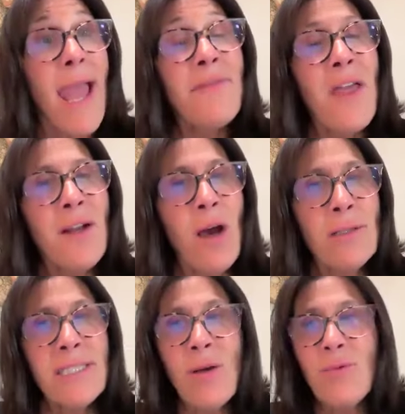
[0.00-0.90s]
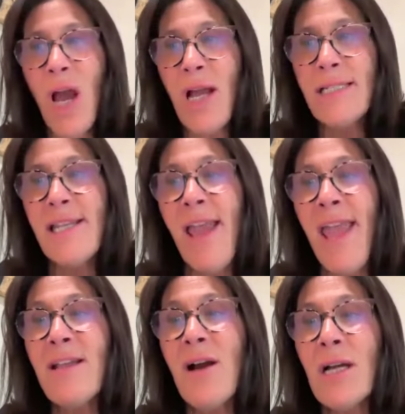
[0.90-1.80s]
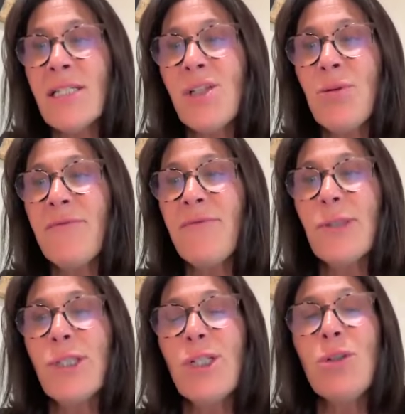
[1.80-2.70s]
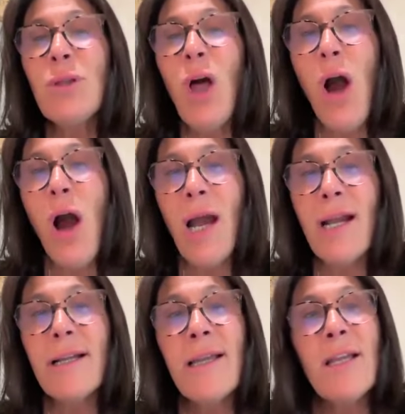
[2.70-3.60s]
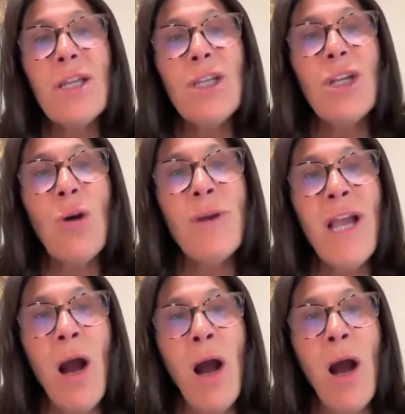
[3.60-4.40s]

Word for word: and then also not to hang on to it for too long. You know, exactly. we